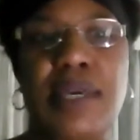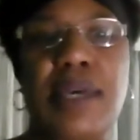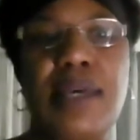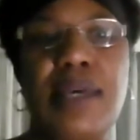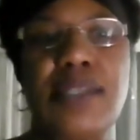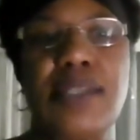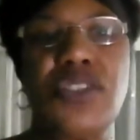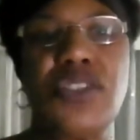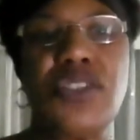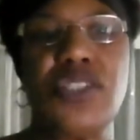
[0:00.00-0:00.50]

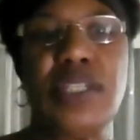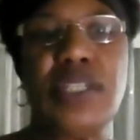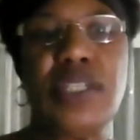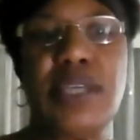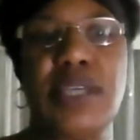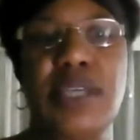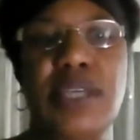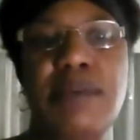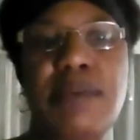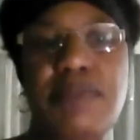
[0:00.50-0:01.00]
She
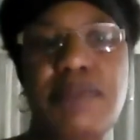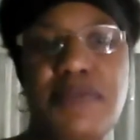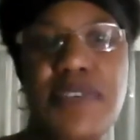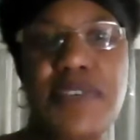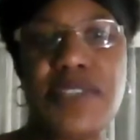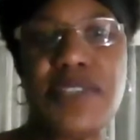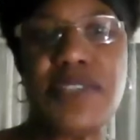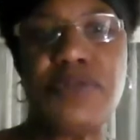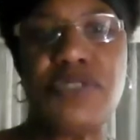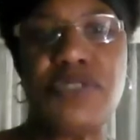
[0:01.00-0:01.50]
and
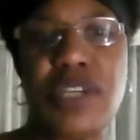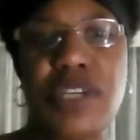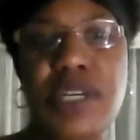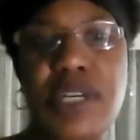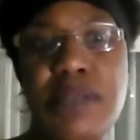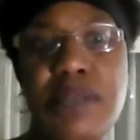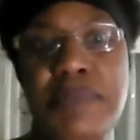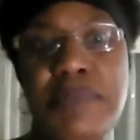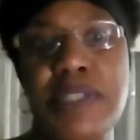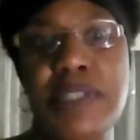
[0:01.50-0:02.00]
Professor
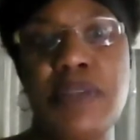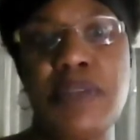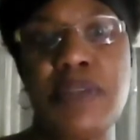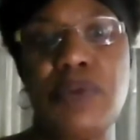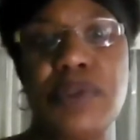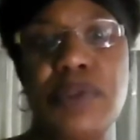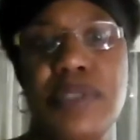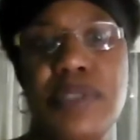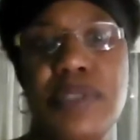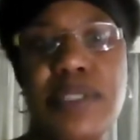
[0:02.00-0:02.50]
Jacobson
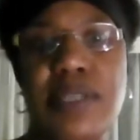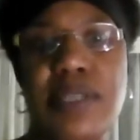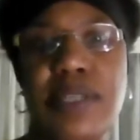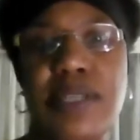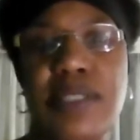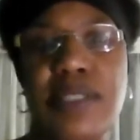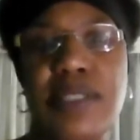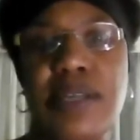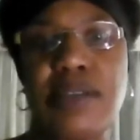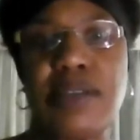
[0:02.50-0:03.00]
will
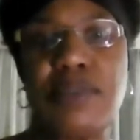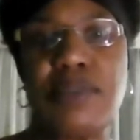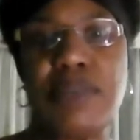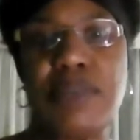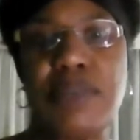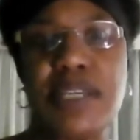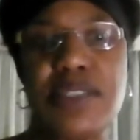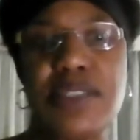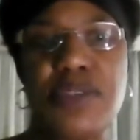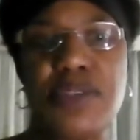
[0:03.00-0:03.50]
discuss Dr.
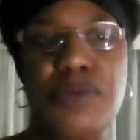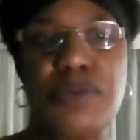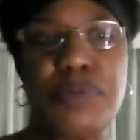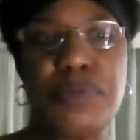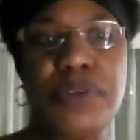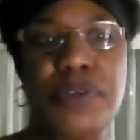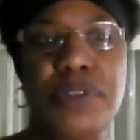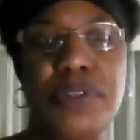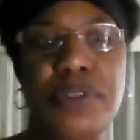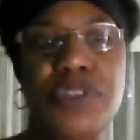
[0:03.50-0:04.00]
Bay's new
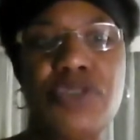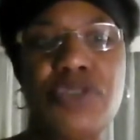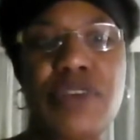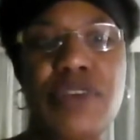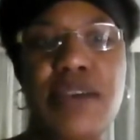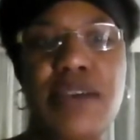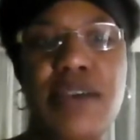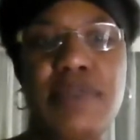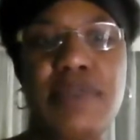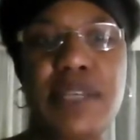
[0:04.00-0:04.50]
book,
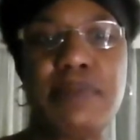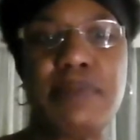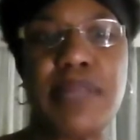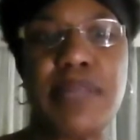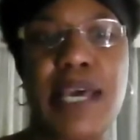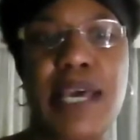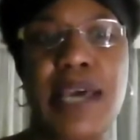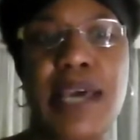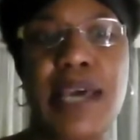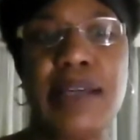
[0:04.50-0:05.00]
Traveling
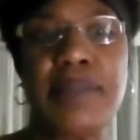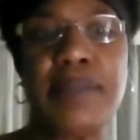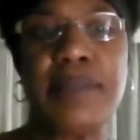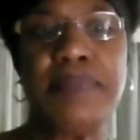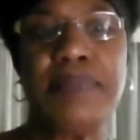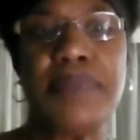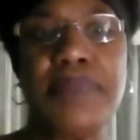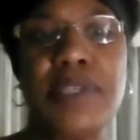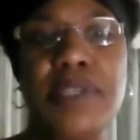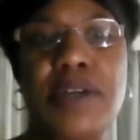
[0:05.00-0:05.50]
Black,
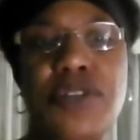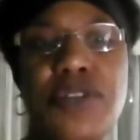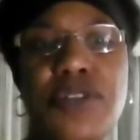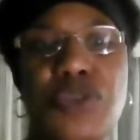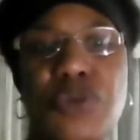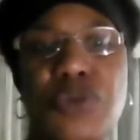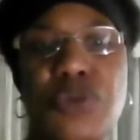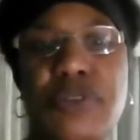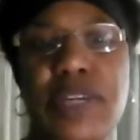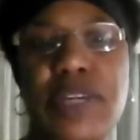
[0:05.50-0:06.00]
A
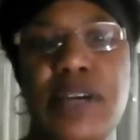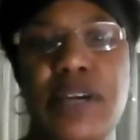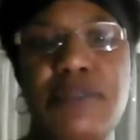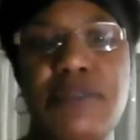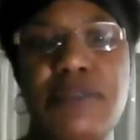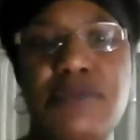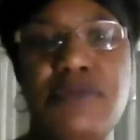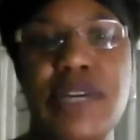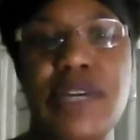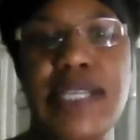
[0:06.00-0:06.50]
Story of
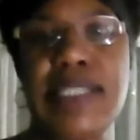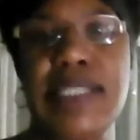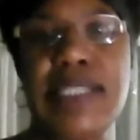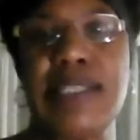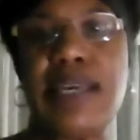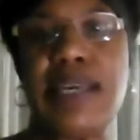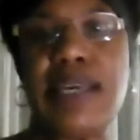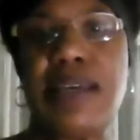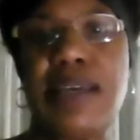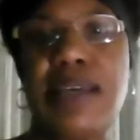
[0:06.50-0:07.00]
Race
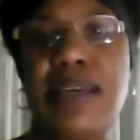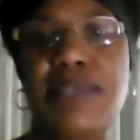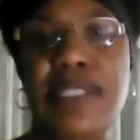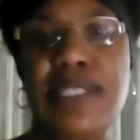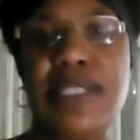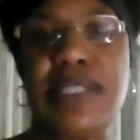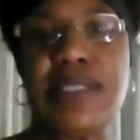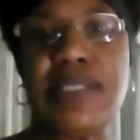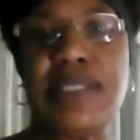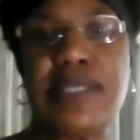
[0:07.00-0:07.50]
and
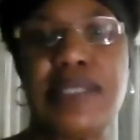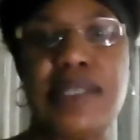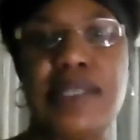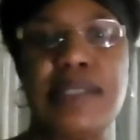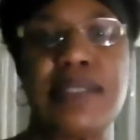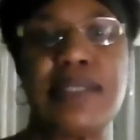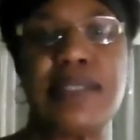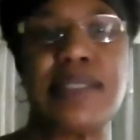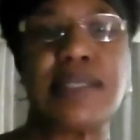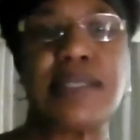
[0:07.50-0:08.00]

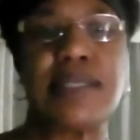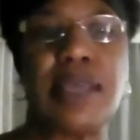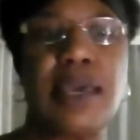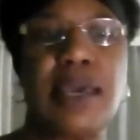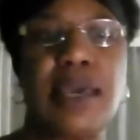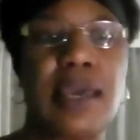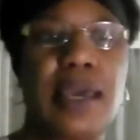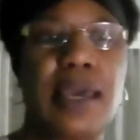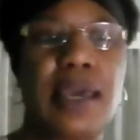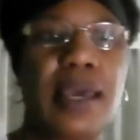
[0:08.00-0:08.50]
Resistance.
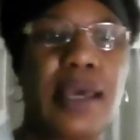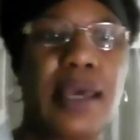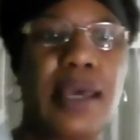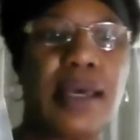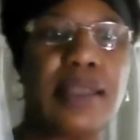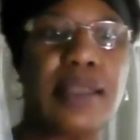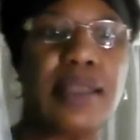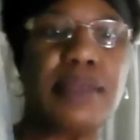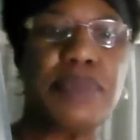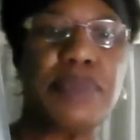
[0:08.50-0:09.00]

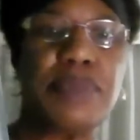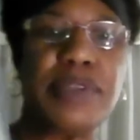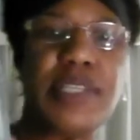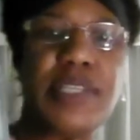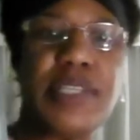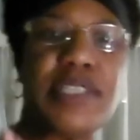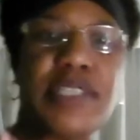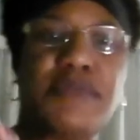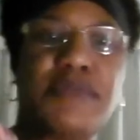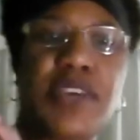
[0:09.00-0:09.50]
The book
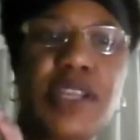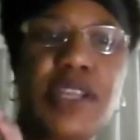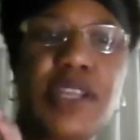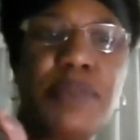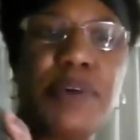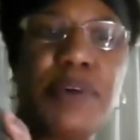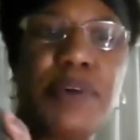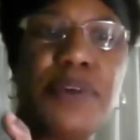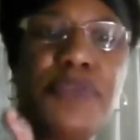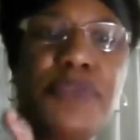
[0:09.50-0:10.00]
is
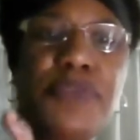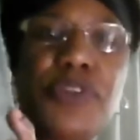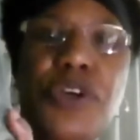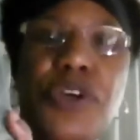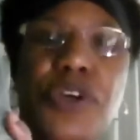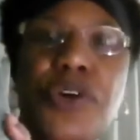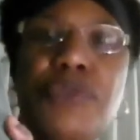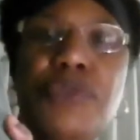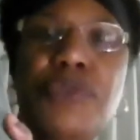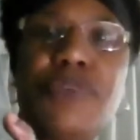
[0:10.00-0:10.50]
available for
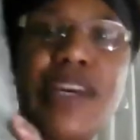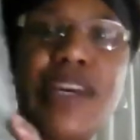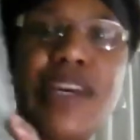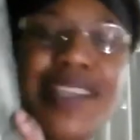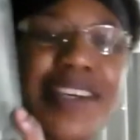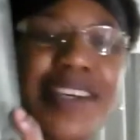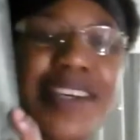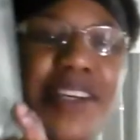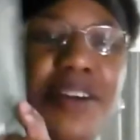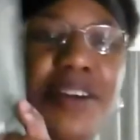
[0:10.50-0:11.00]
loan right
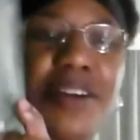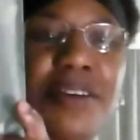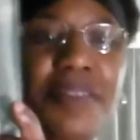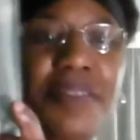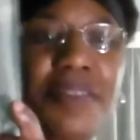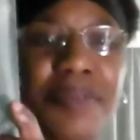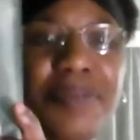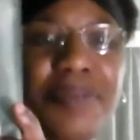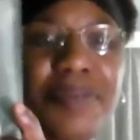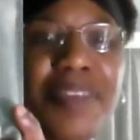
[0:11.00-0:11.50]
here
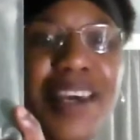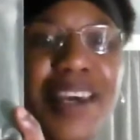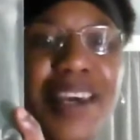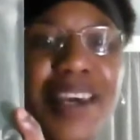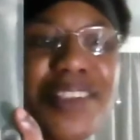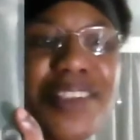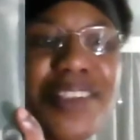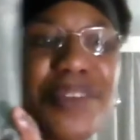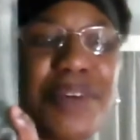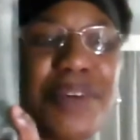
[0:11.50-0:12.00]
at
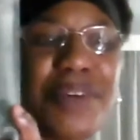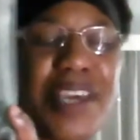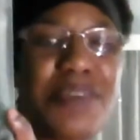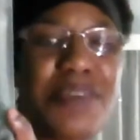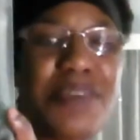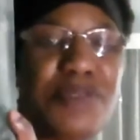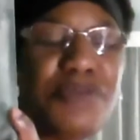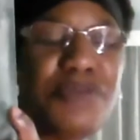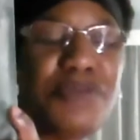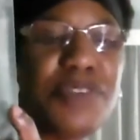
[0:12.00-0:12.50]
the New
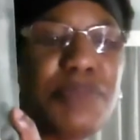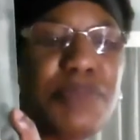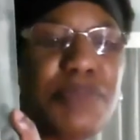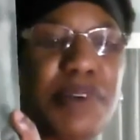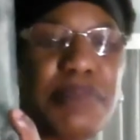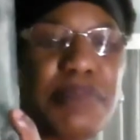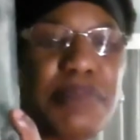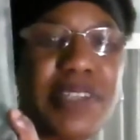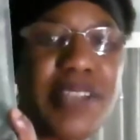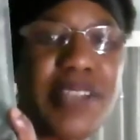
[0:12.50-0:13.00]
Haven Free
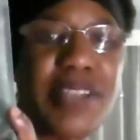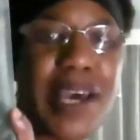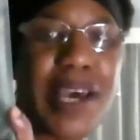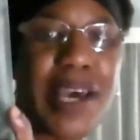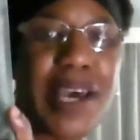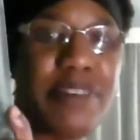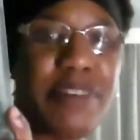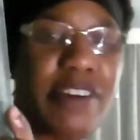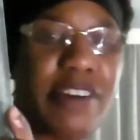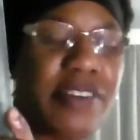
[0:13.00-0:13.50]
Public
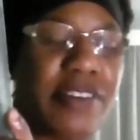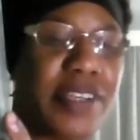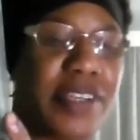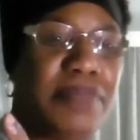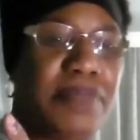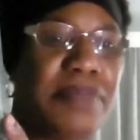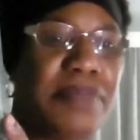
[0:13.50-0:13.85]
Library.